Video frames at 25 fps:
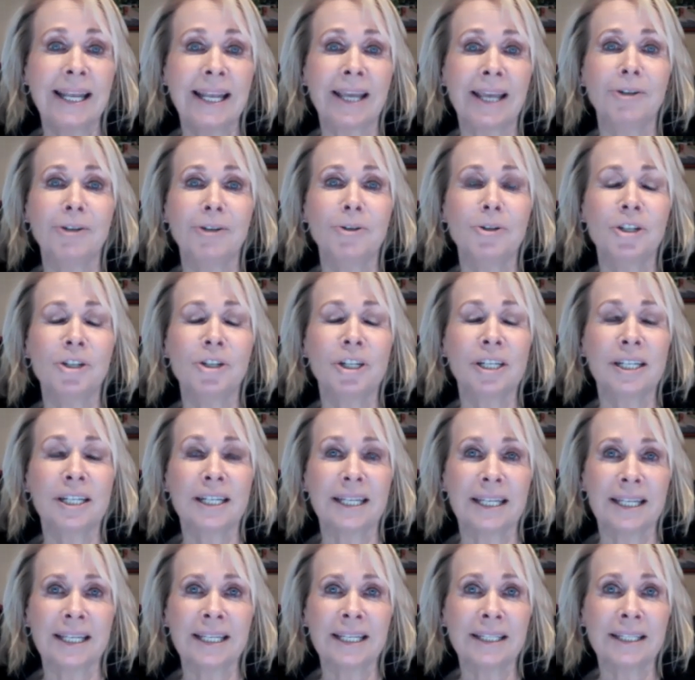
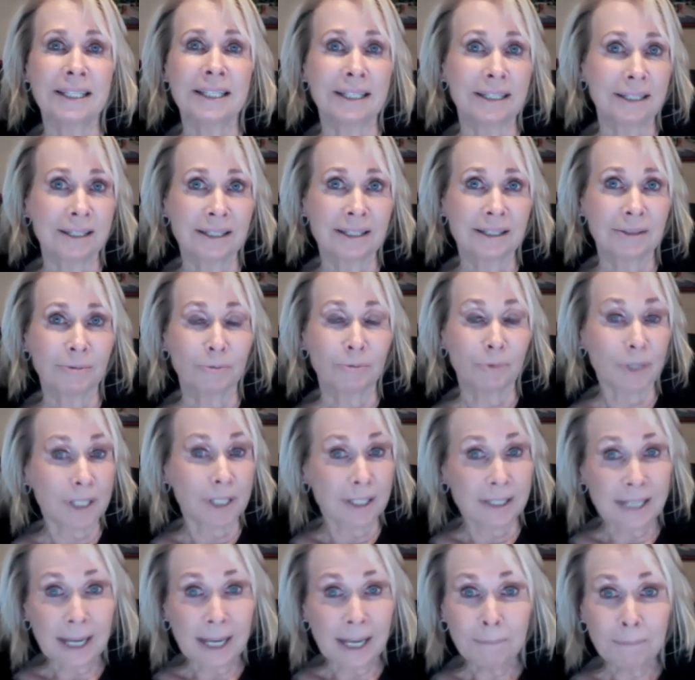energy is
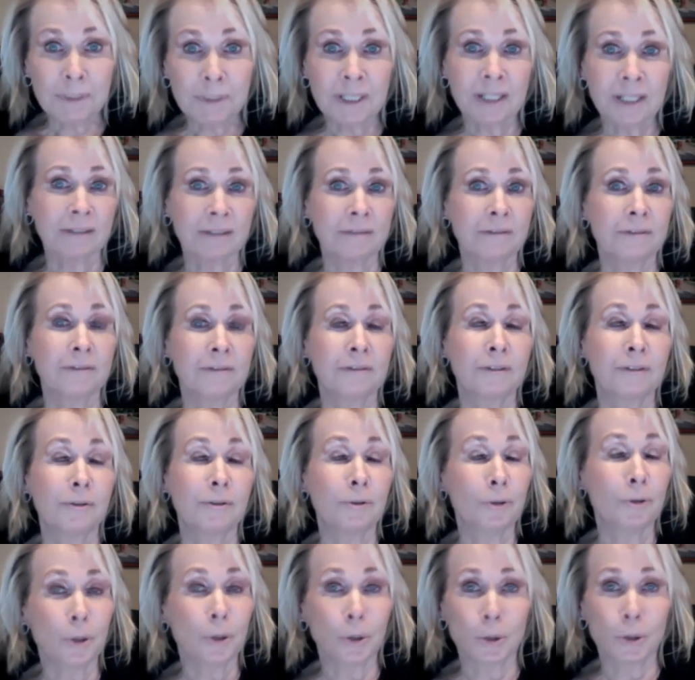receptive,
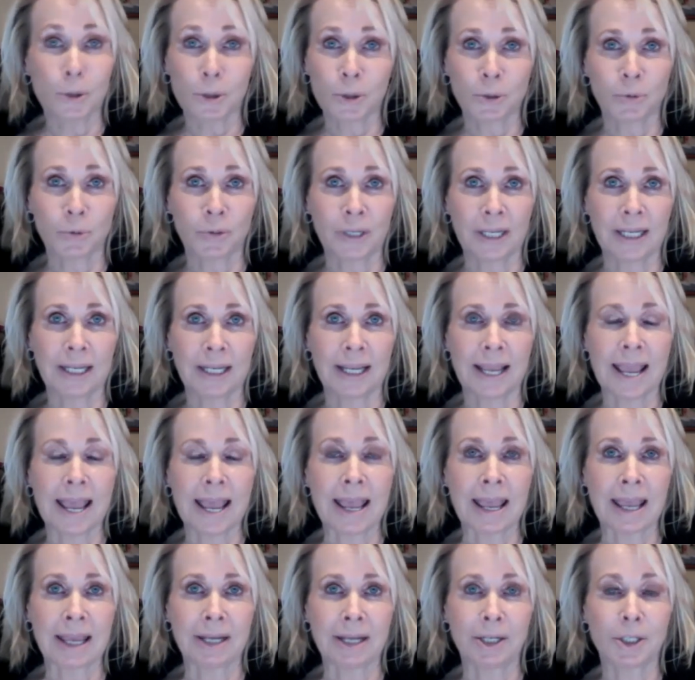nurturing,
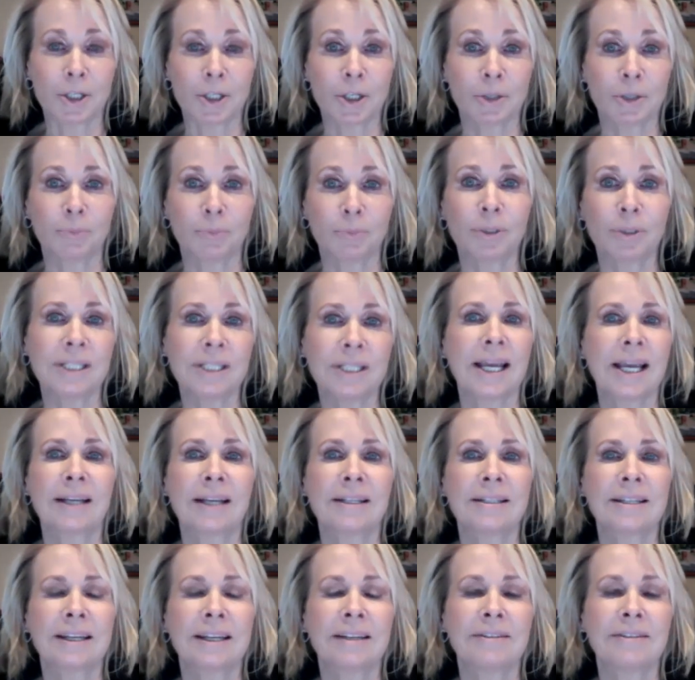and
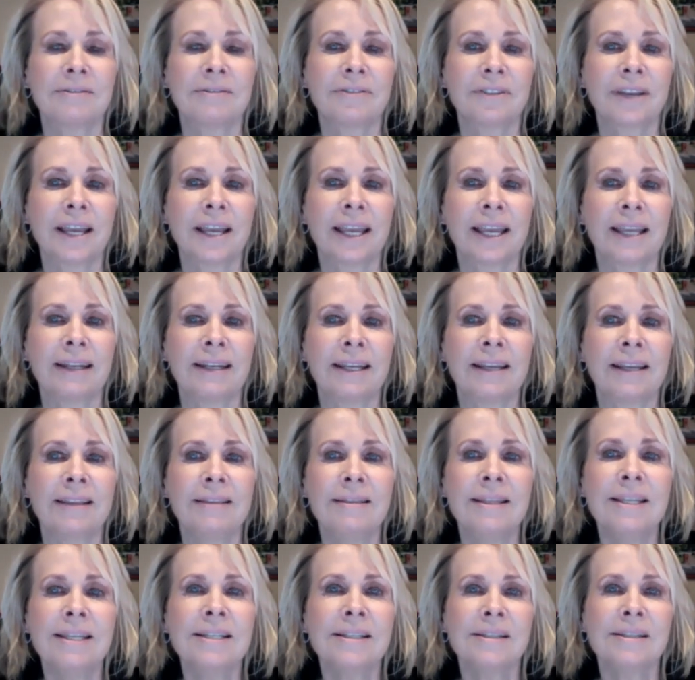protective. And
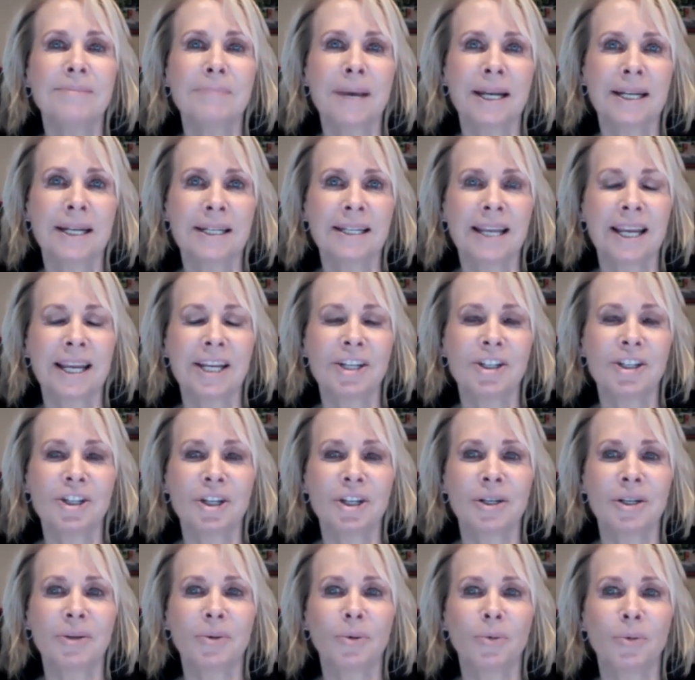in this
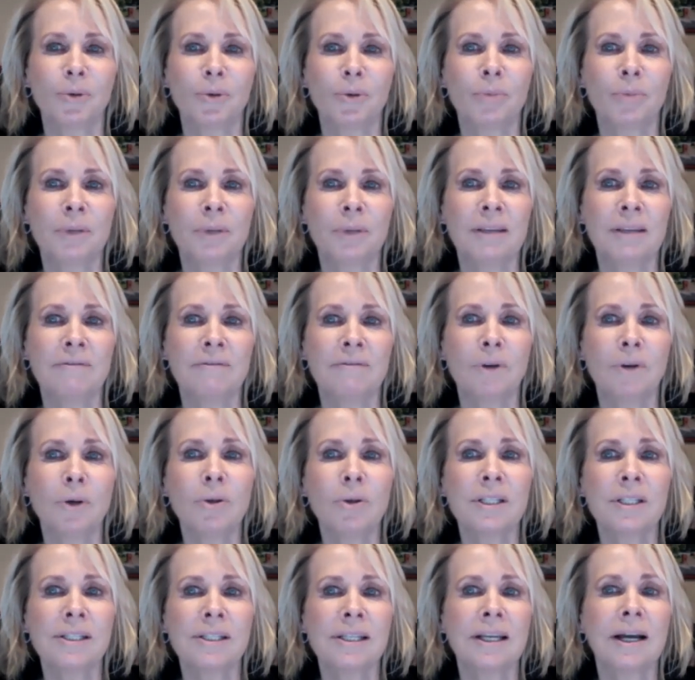meditation, we'll be
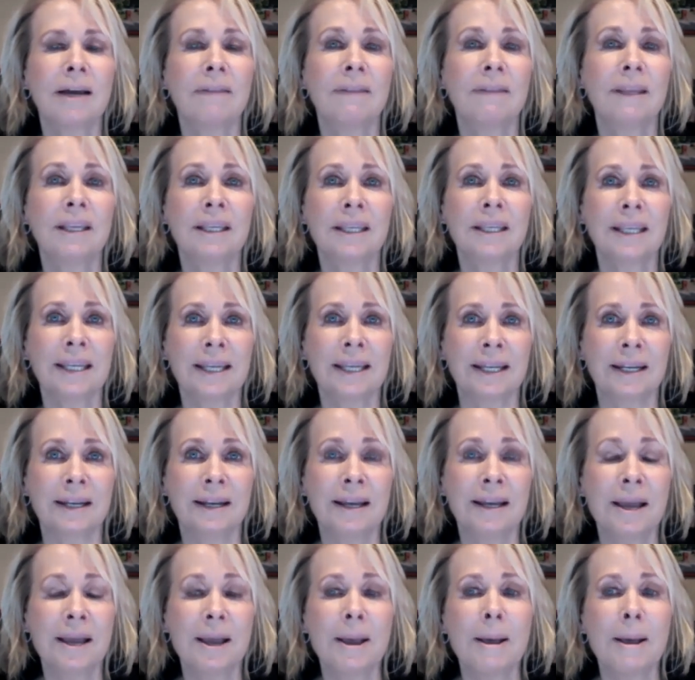focusing on the yin,